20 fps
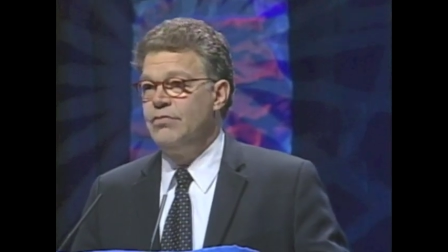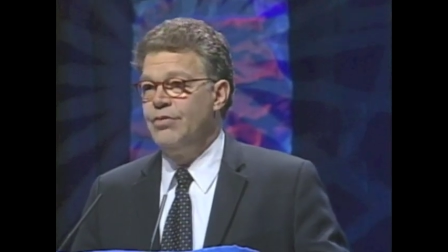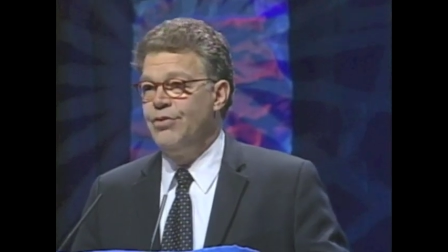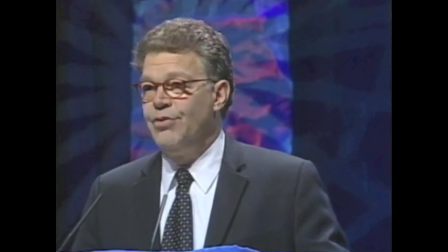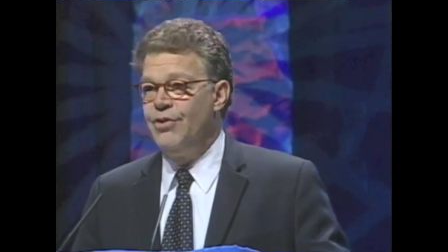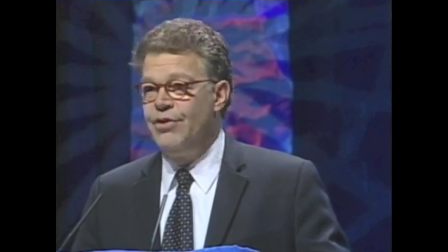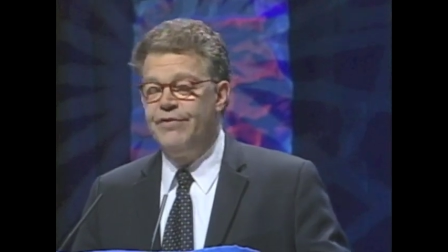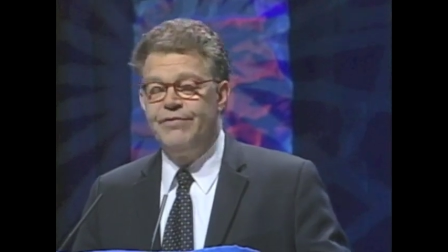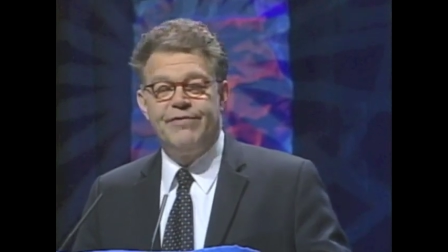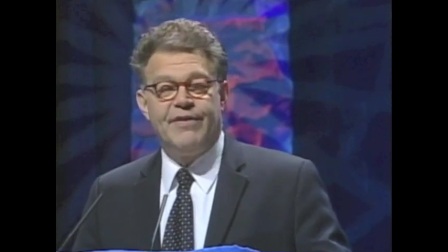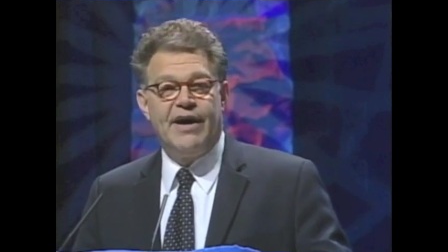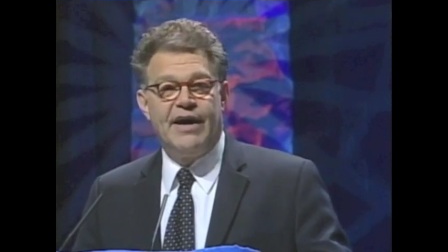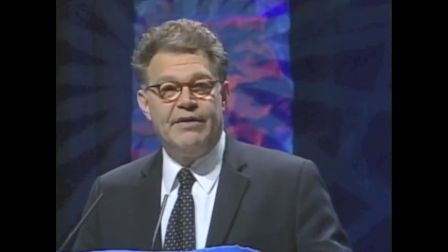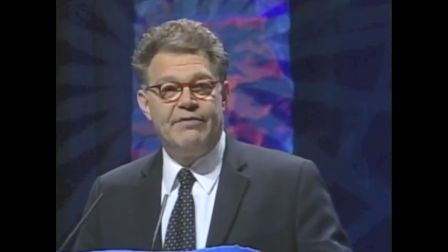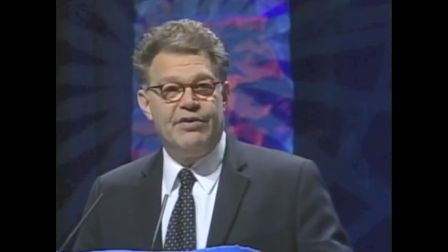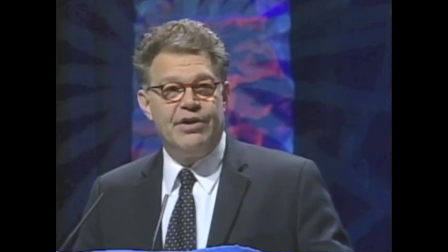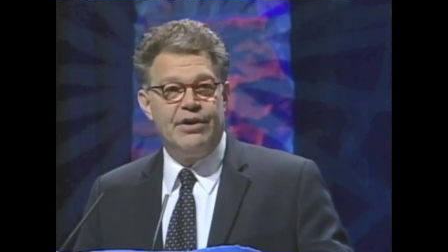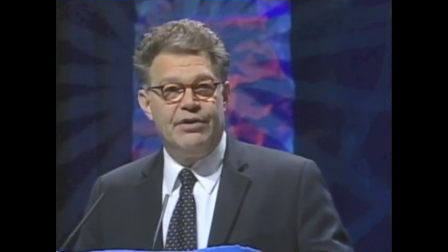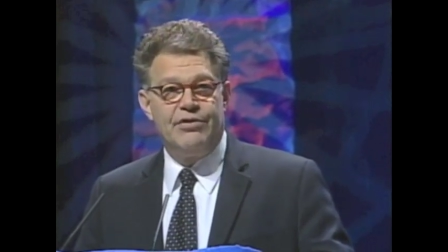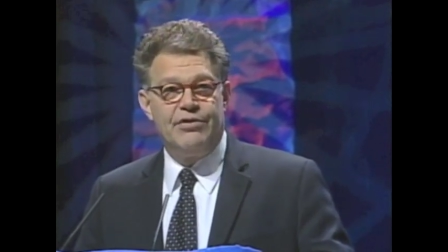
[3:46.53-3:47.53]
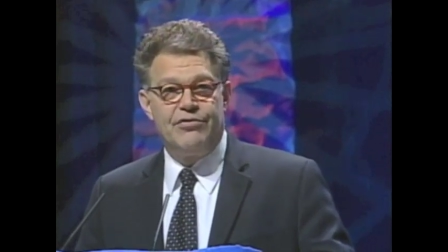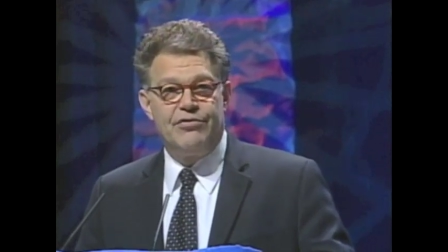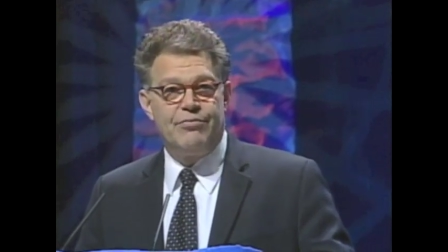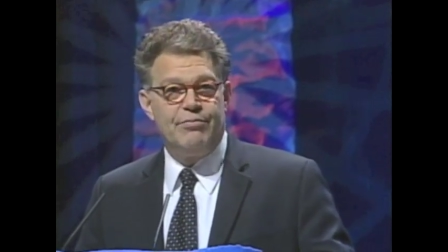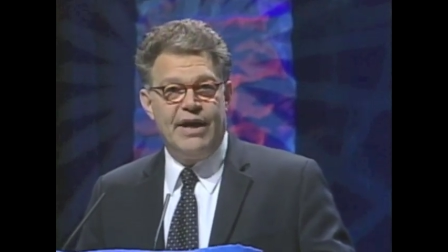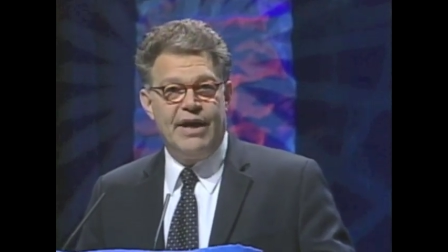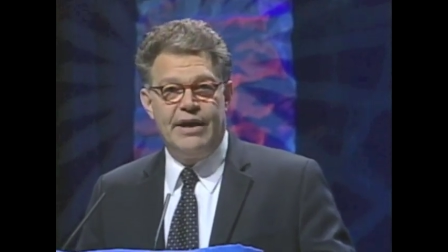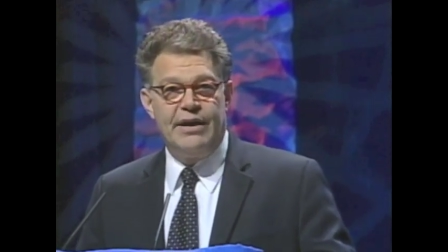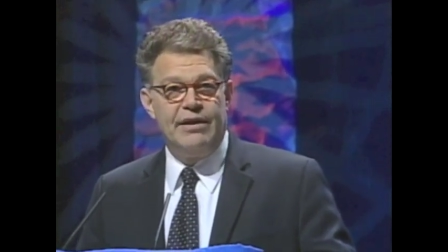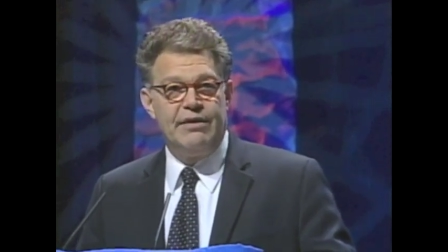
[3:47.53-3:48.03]
35 years,
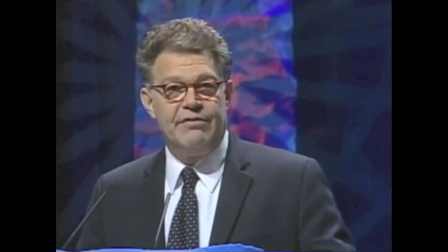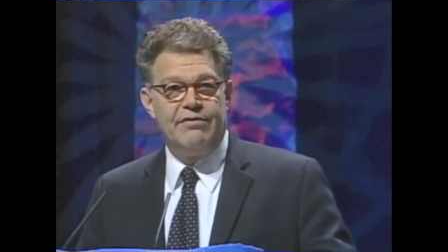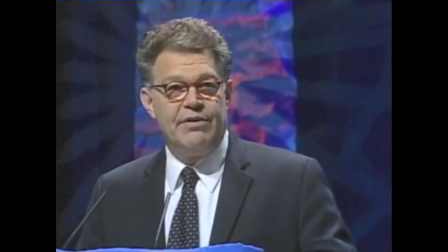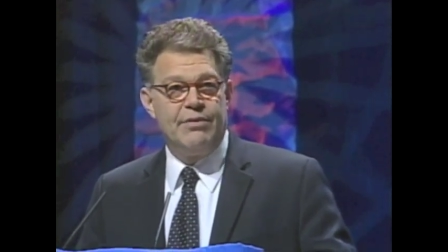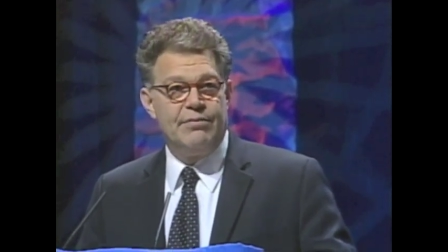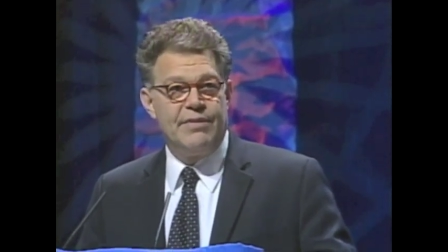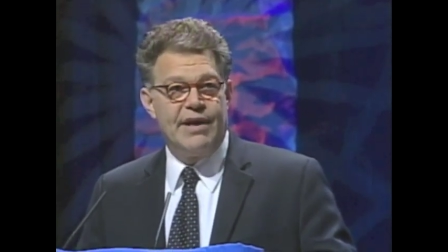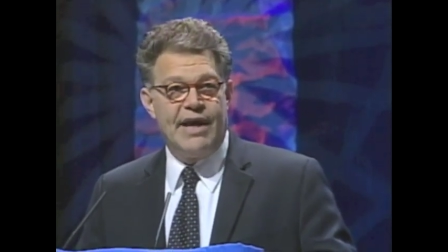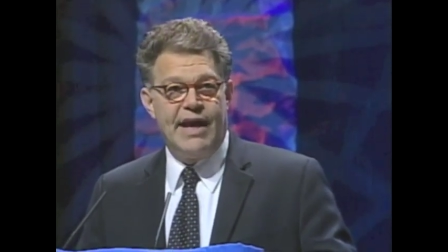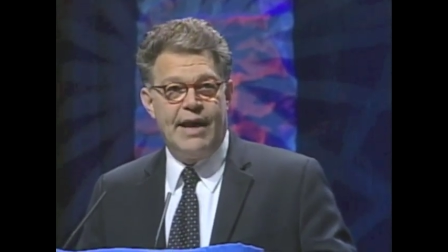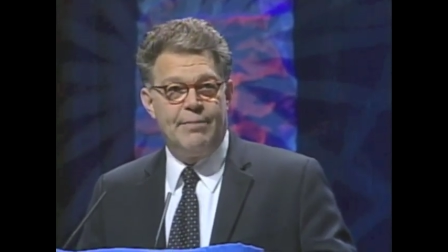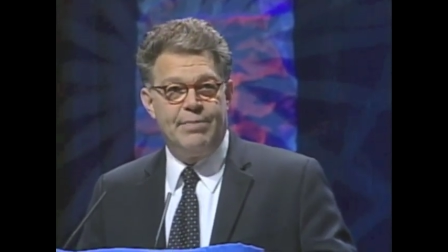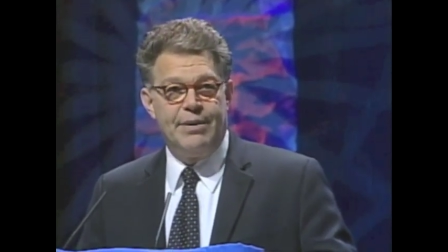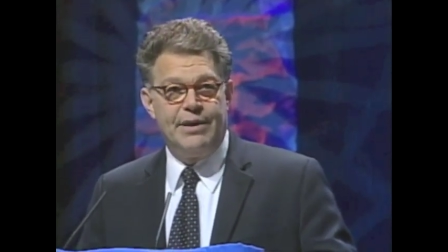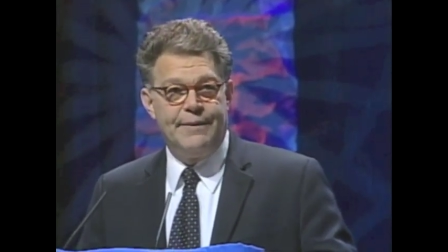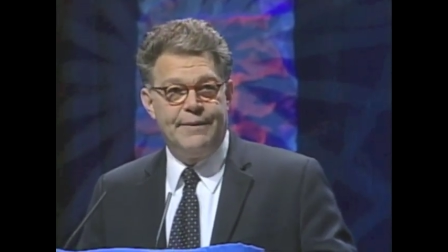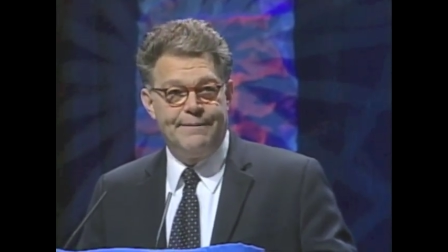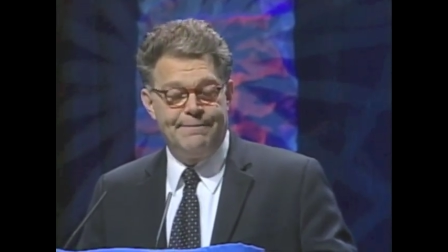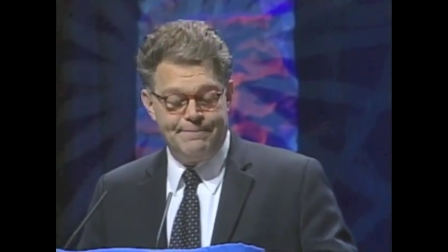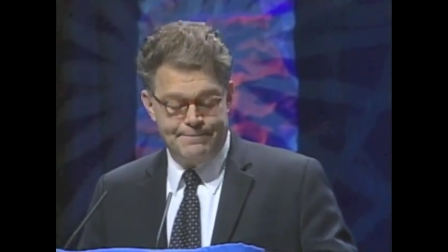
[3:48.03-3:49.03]
many of them happy.